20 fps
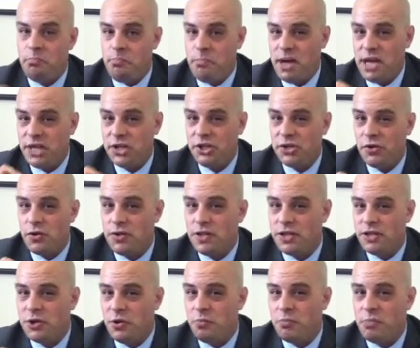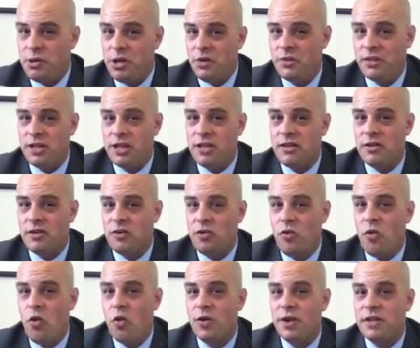make sure that you build this
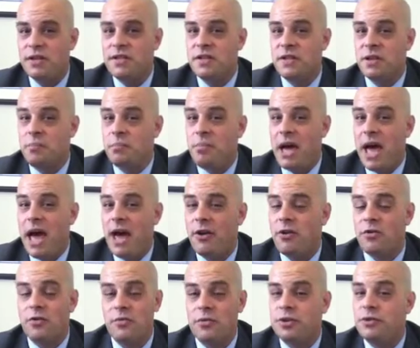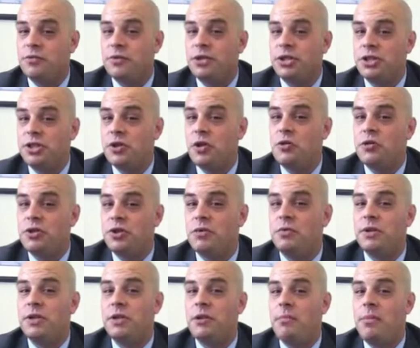according to the pattern which was showed
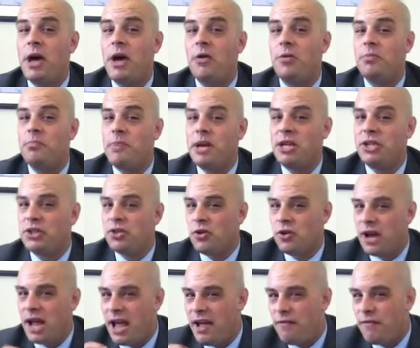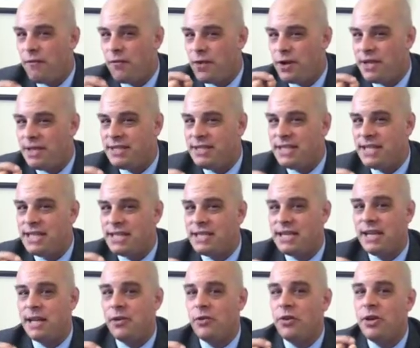you in the mount. Make sure every
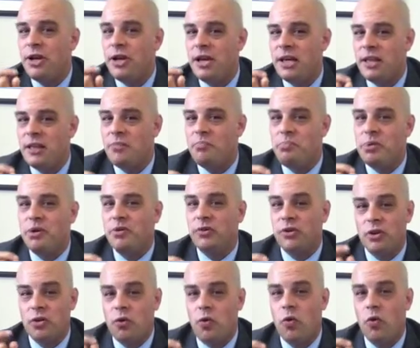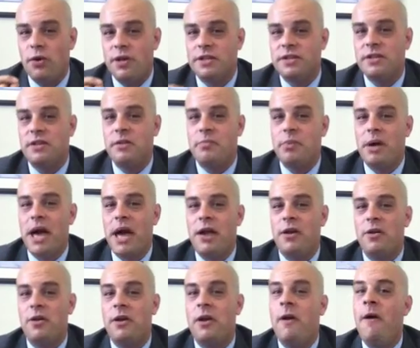detail is built according to the
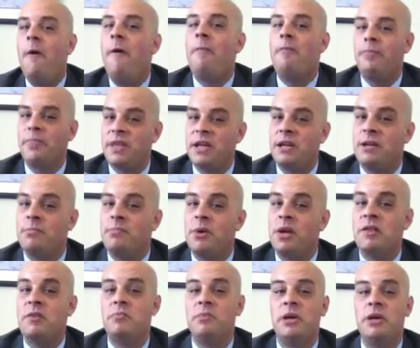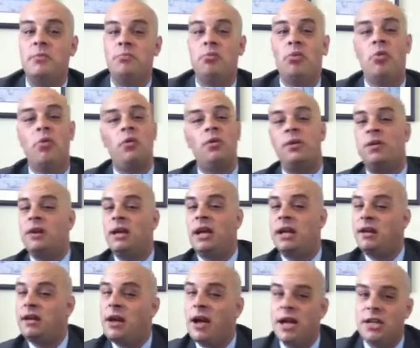pattern. Then it must be important,
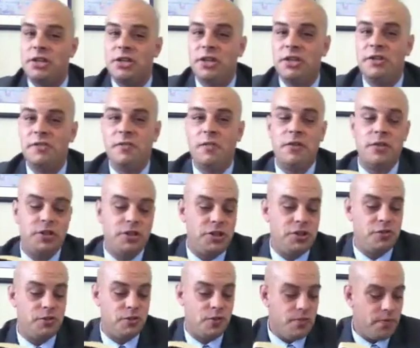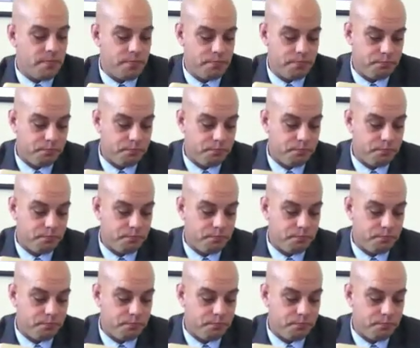and not just for the Jews.